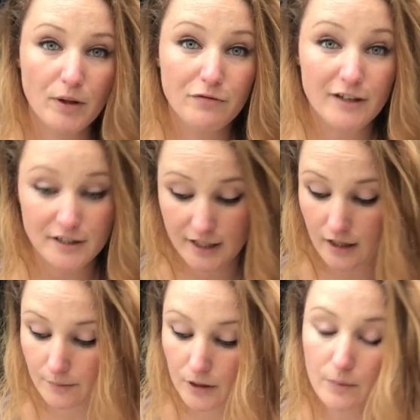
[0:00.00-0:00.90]
the first thing
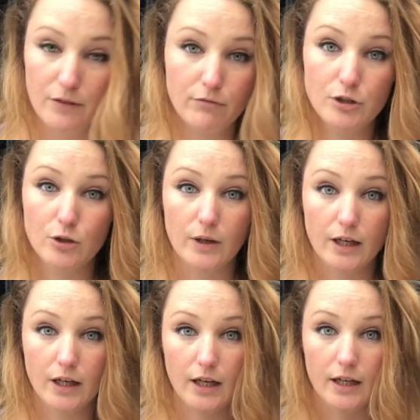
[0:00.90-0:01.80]
I'm going to be
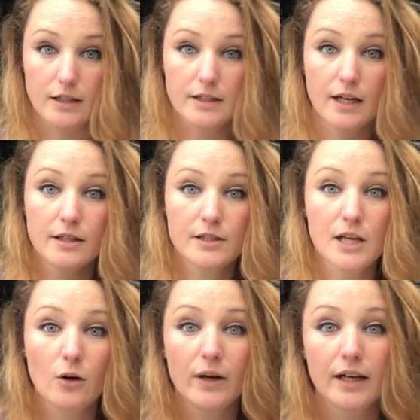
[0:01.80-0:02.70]
doing is
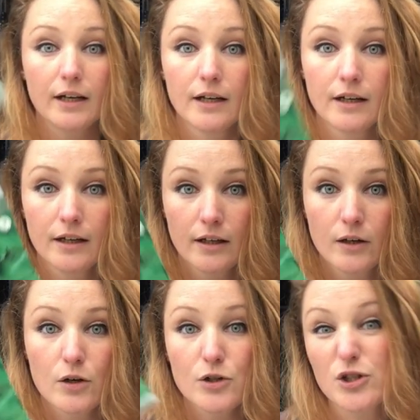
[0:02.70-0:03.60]
sowing
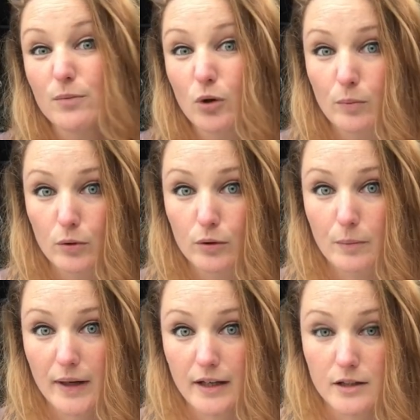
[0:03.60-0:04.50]
some more broad
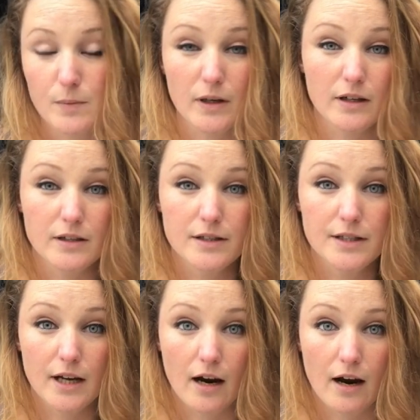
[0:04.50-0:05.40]
beans, because
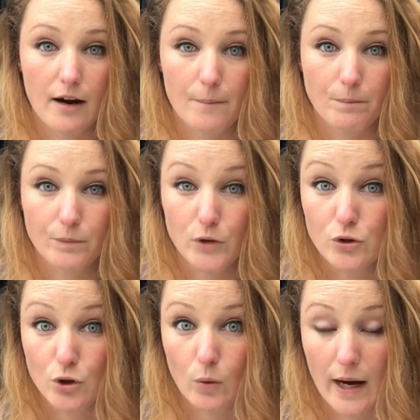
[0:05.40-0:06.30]
you
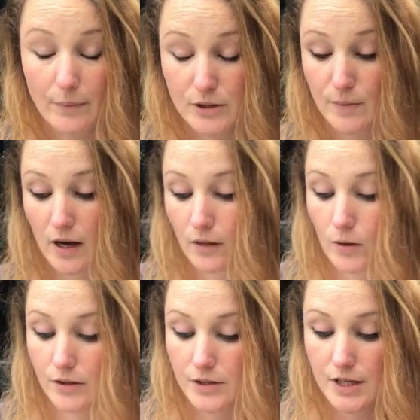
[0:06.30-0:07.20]
saw what happened to my other
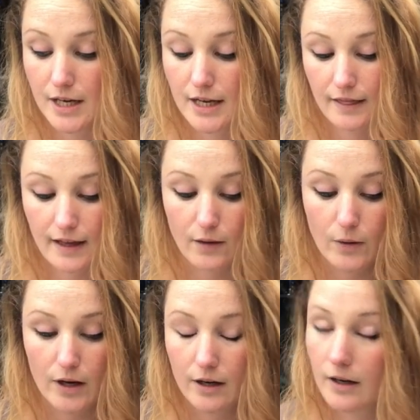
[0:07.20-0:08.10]
ones. They
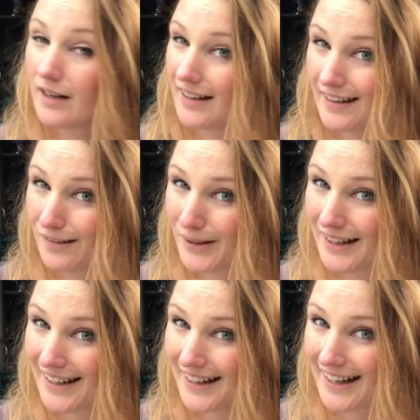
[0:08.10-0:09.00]
were a little bit
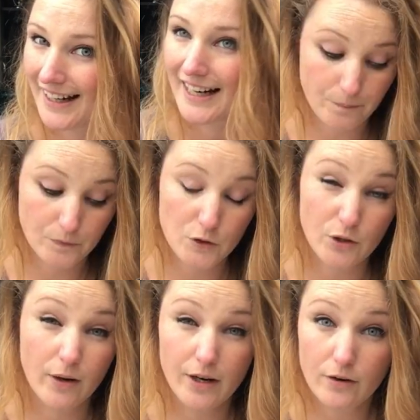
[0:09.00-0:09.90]
leggy. So
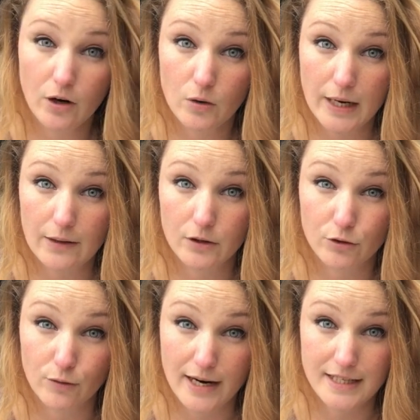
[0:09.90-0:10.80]
I don't hold out a
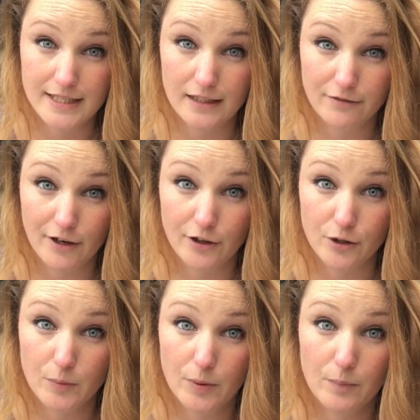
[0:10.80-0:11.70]
great deal of
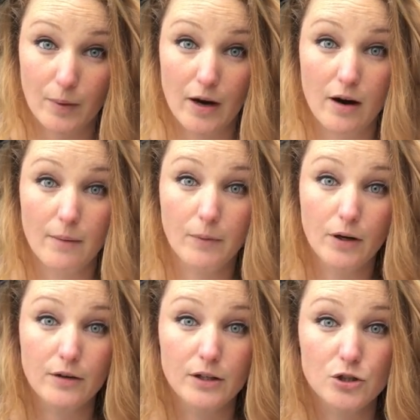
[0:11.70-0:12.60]
hope, but I'm
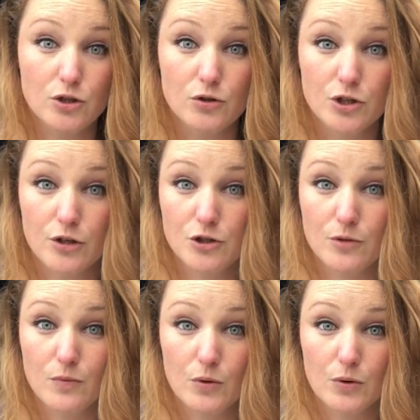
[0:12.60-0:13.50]
going to sow some
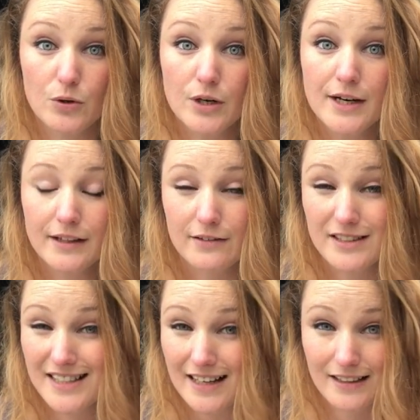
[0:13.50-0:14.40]
more. They're
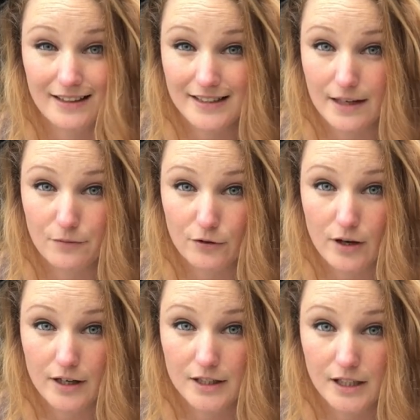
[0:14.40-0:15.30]
exactly the same
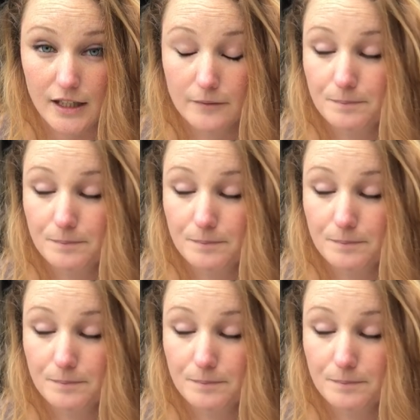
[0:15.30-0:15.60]
variety,